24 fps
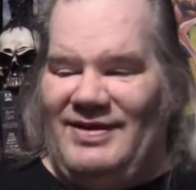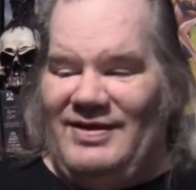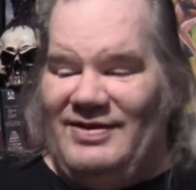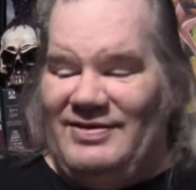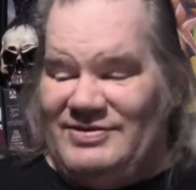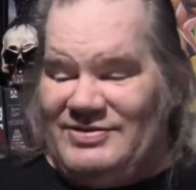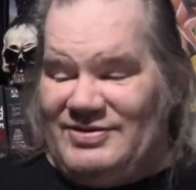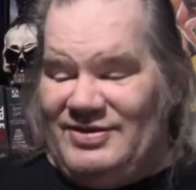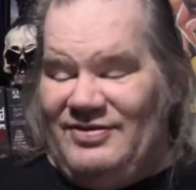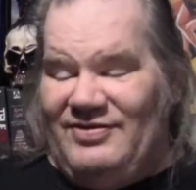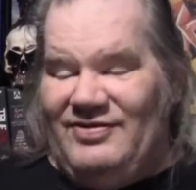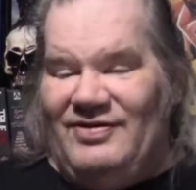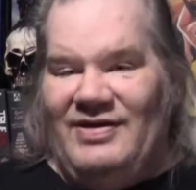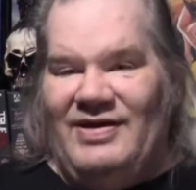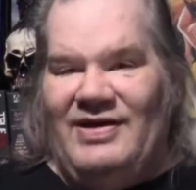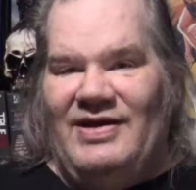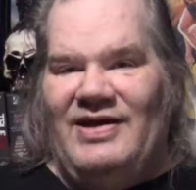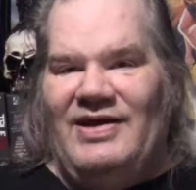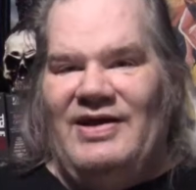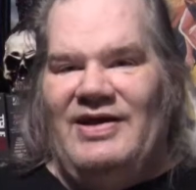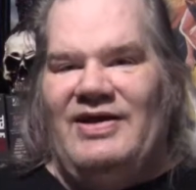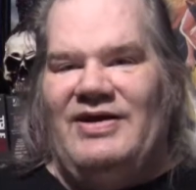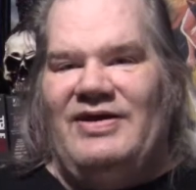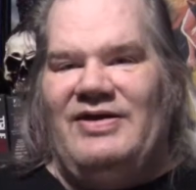So,
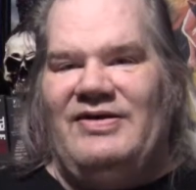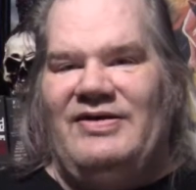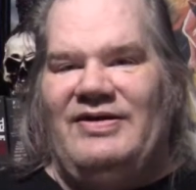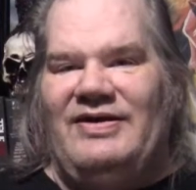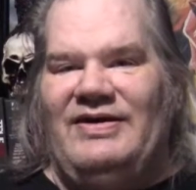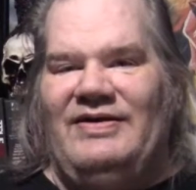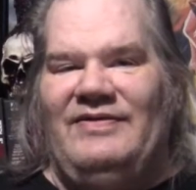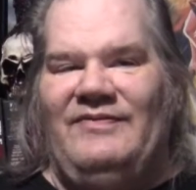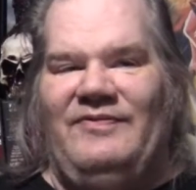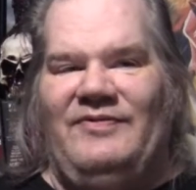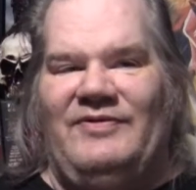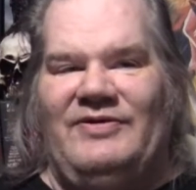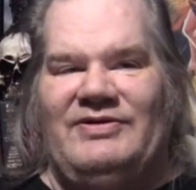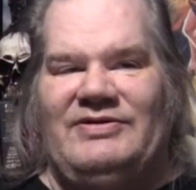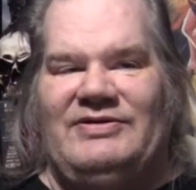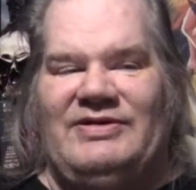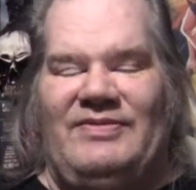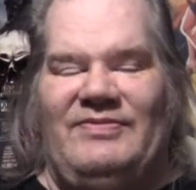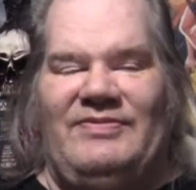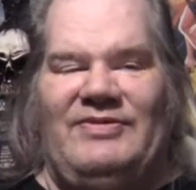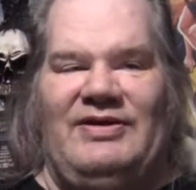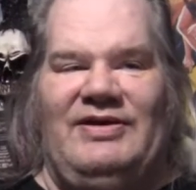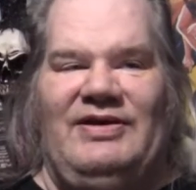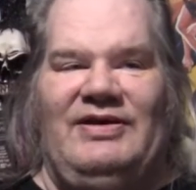you're in for
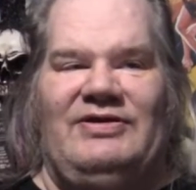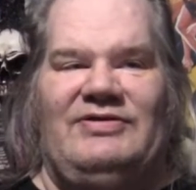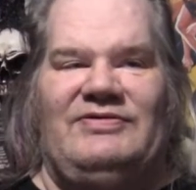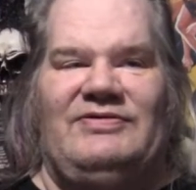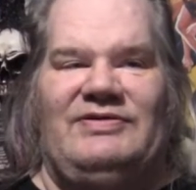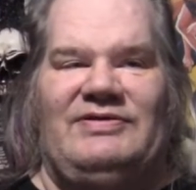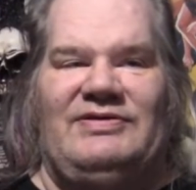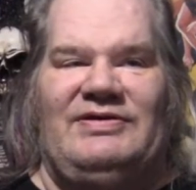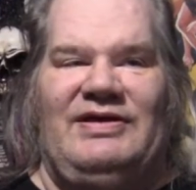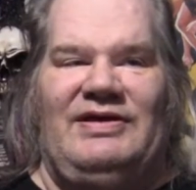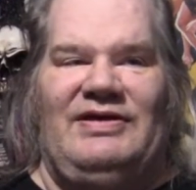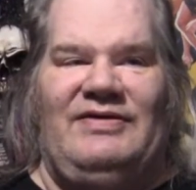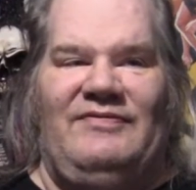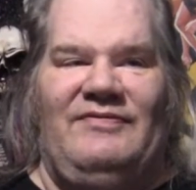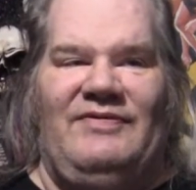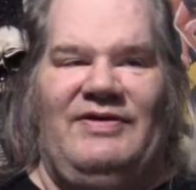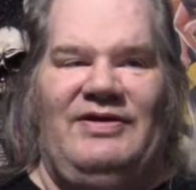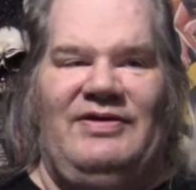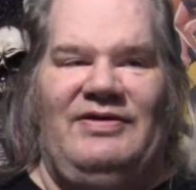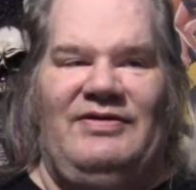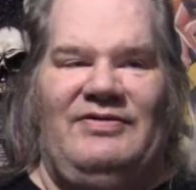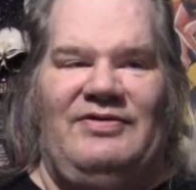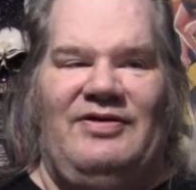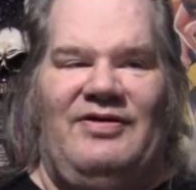something interesting
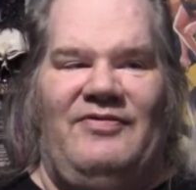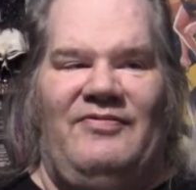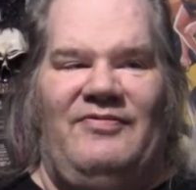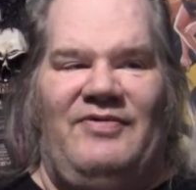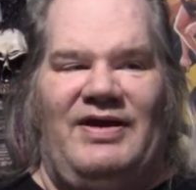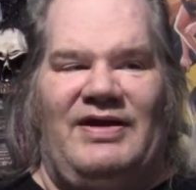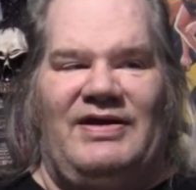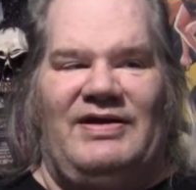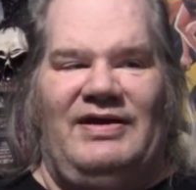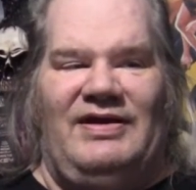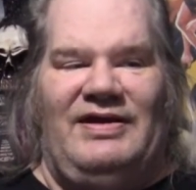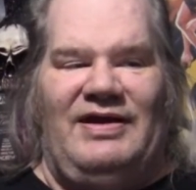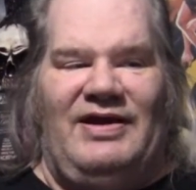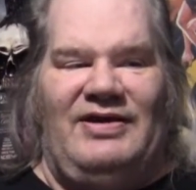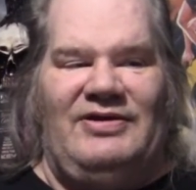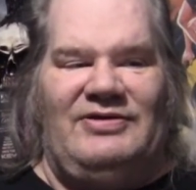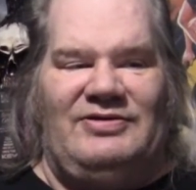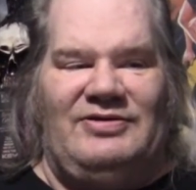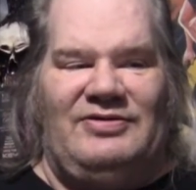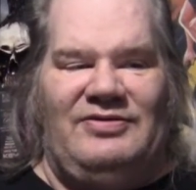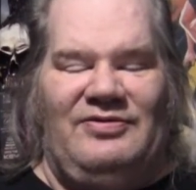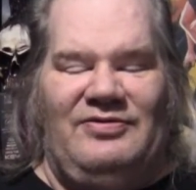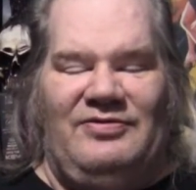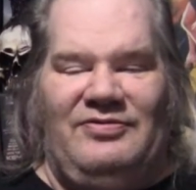when you don't
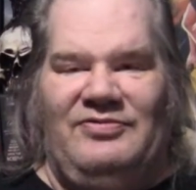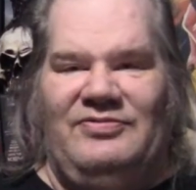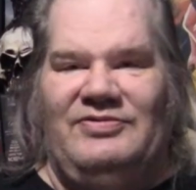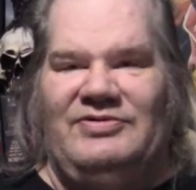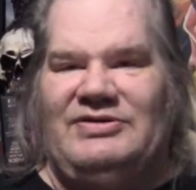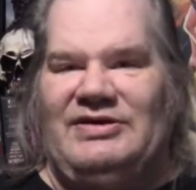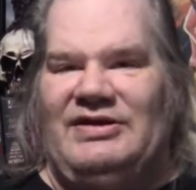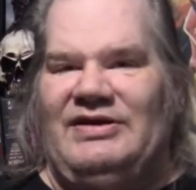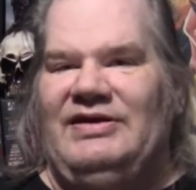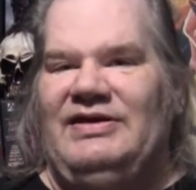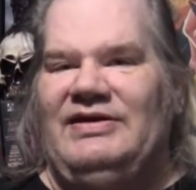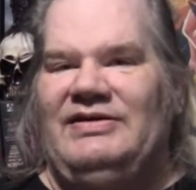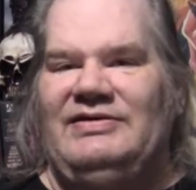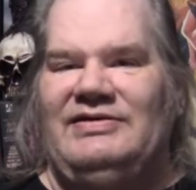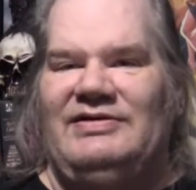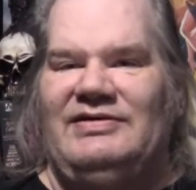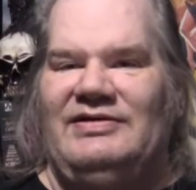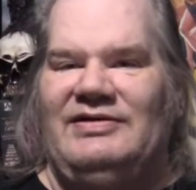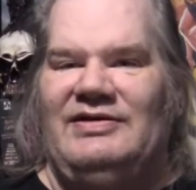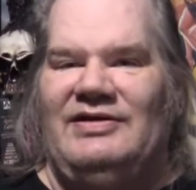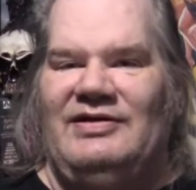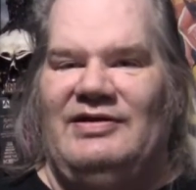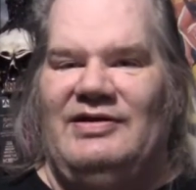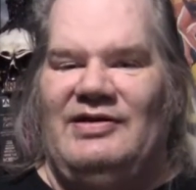recognize who's in it.
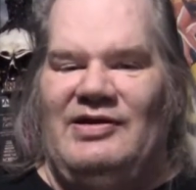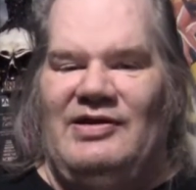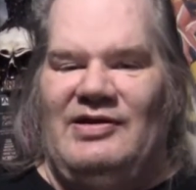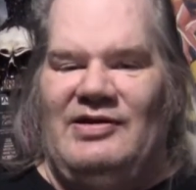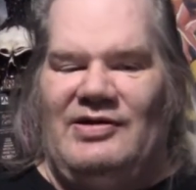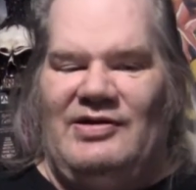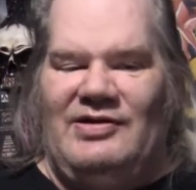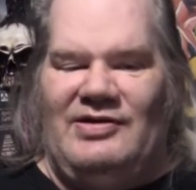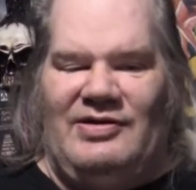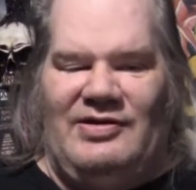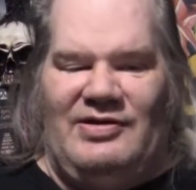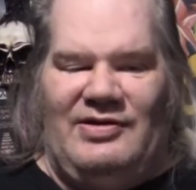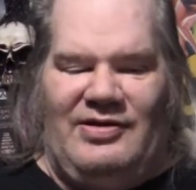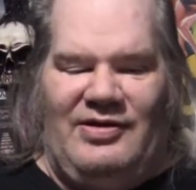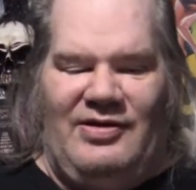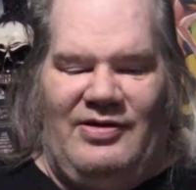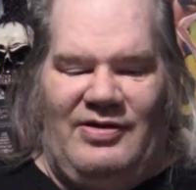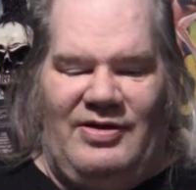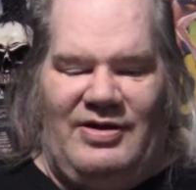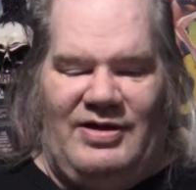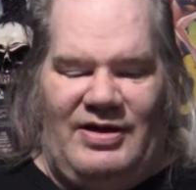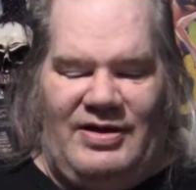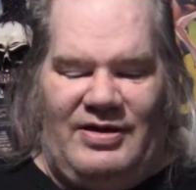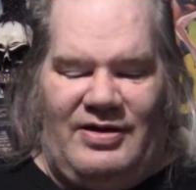You know,
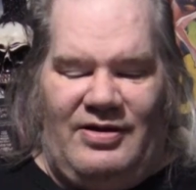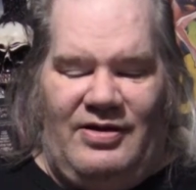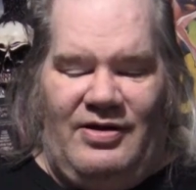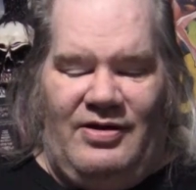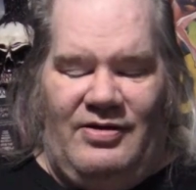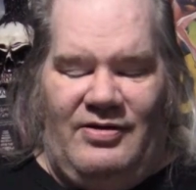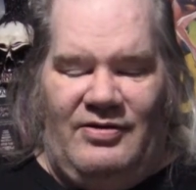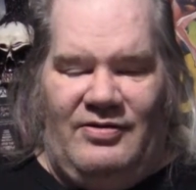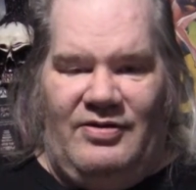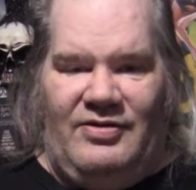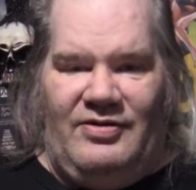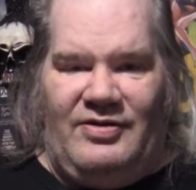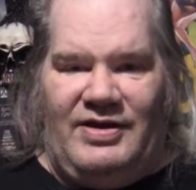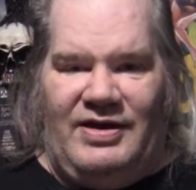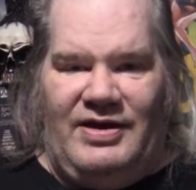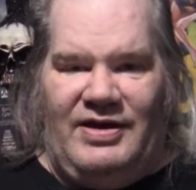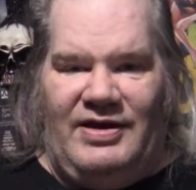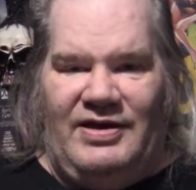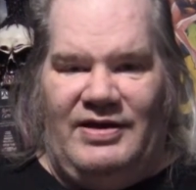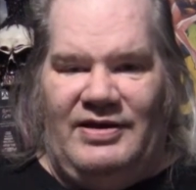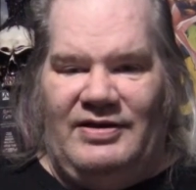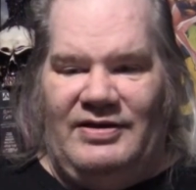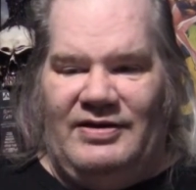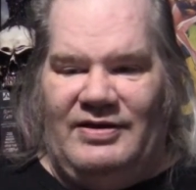you're like, oh,
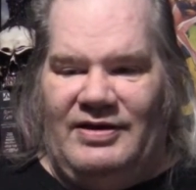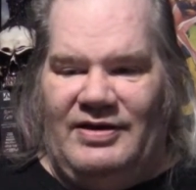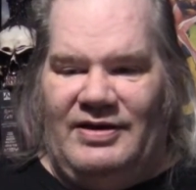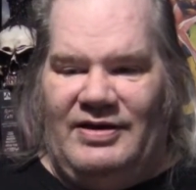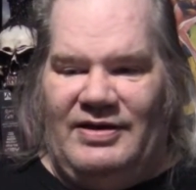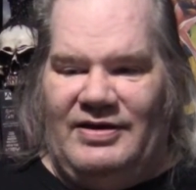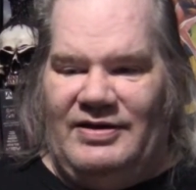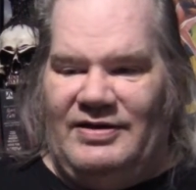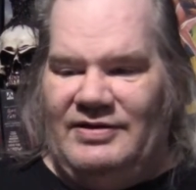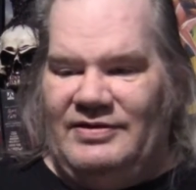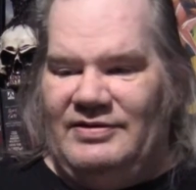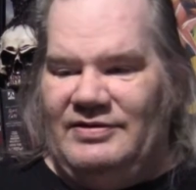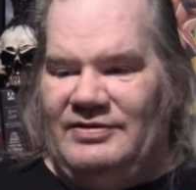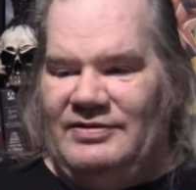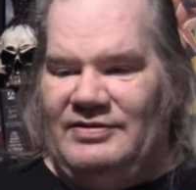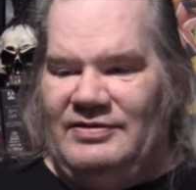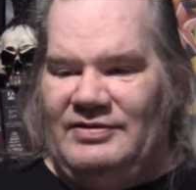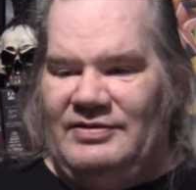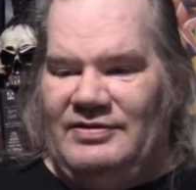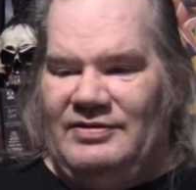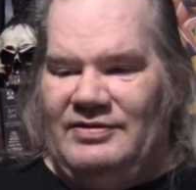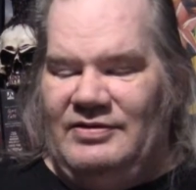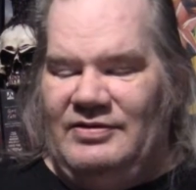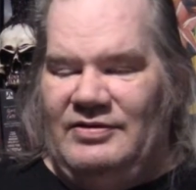okay.
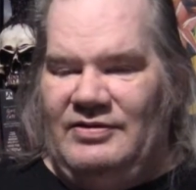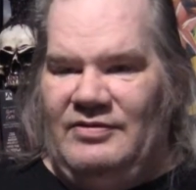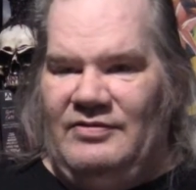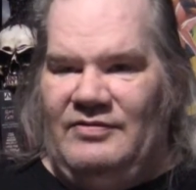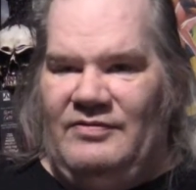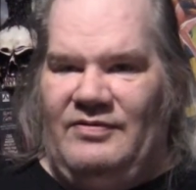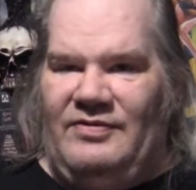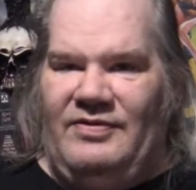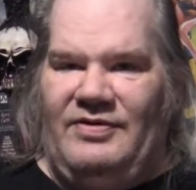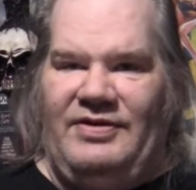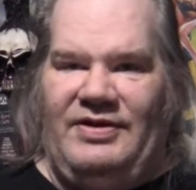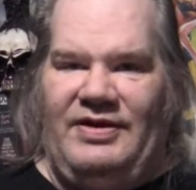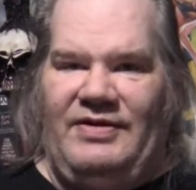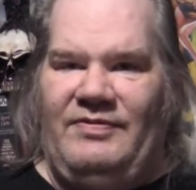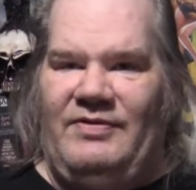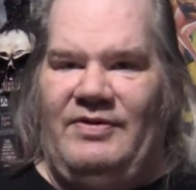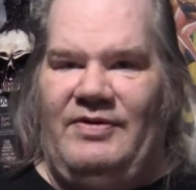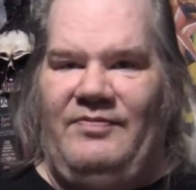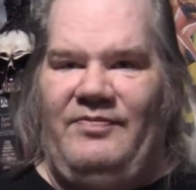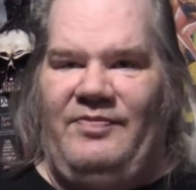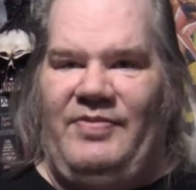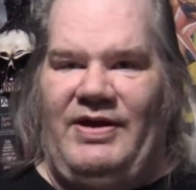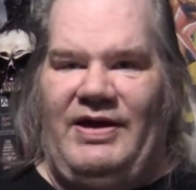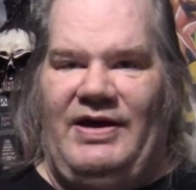Well, they
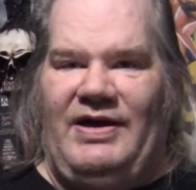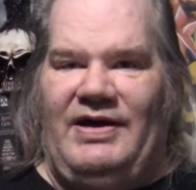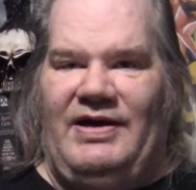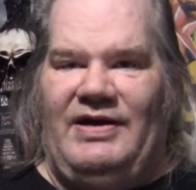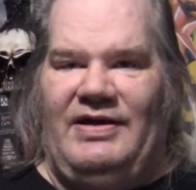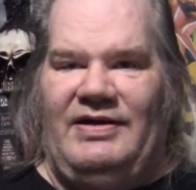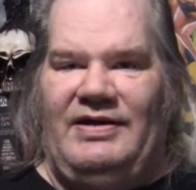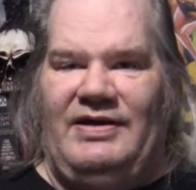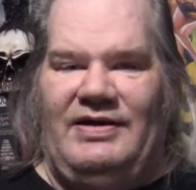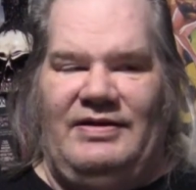weren't bad.